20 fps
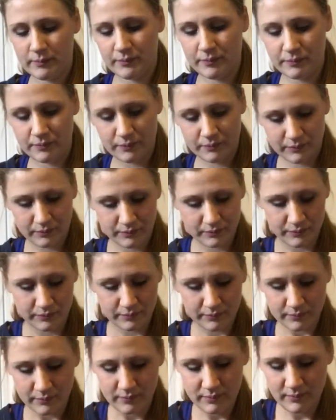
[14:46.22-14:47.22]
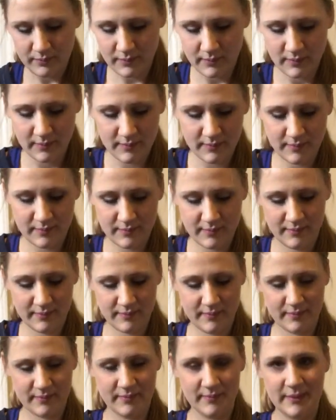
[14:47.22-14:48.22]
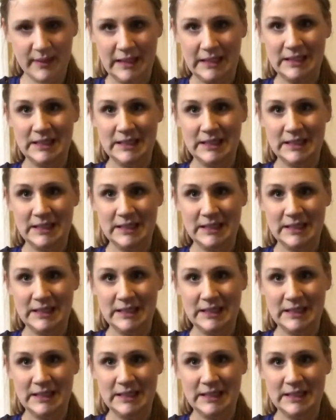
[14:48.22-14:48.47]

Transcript: Nothing is said.